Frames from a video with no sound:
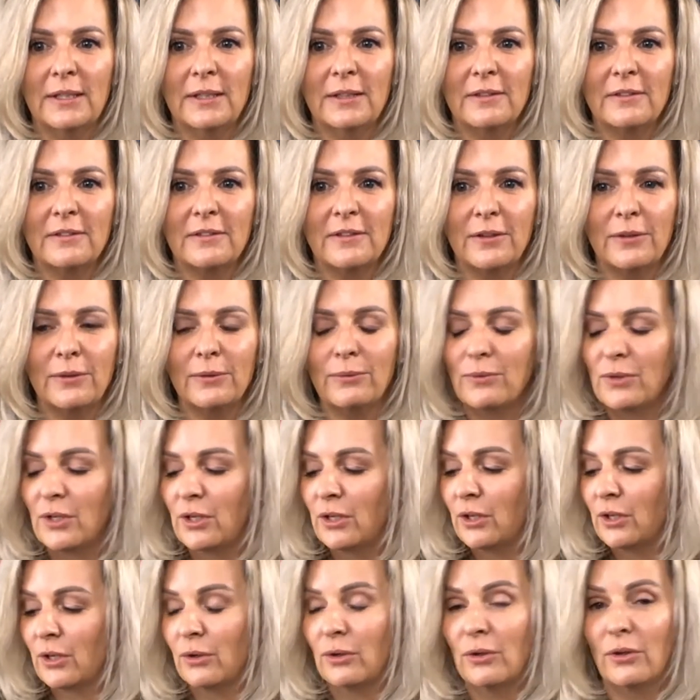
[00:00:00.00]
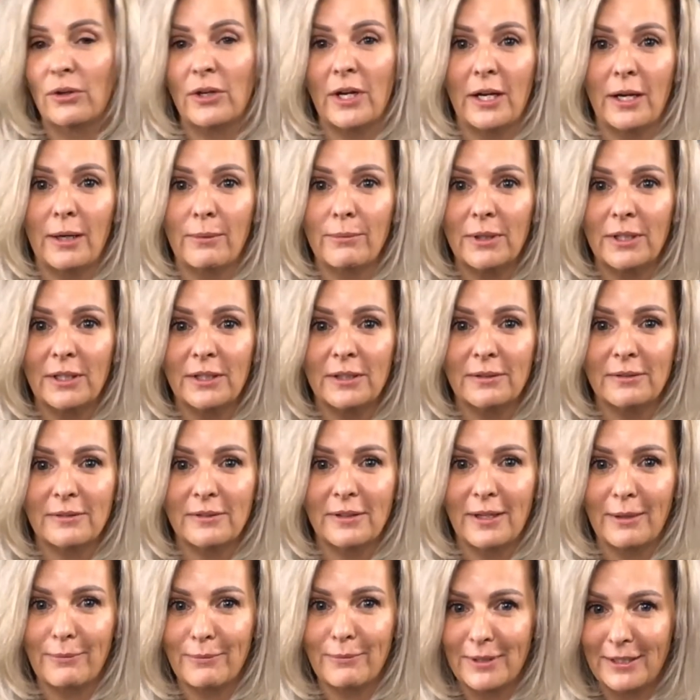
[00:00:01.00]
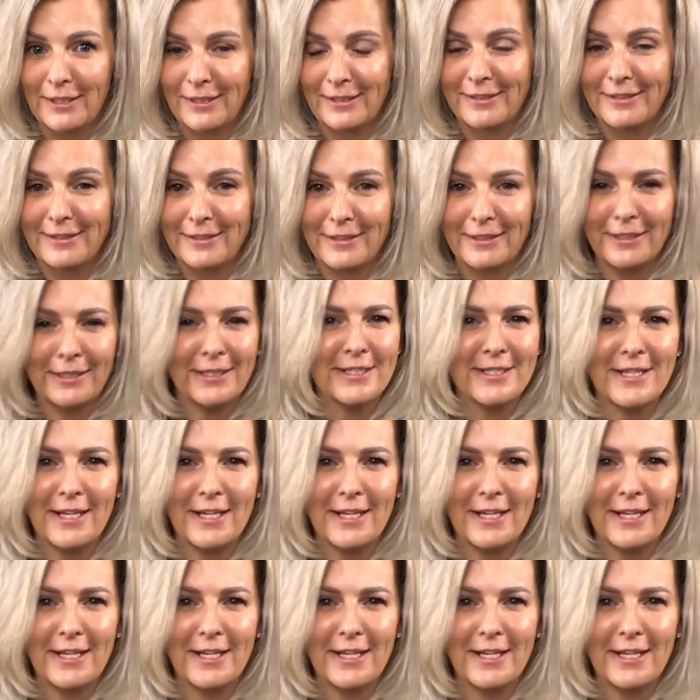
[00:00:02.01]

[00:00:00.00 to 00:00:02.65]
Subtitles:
So there you go. Okay, I'm gonna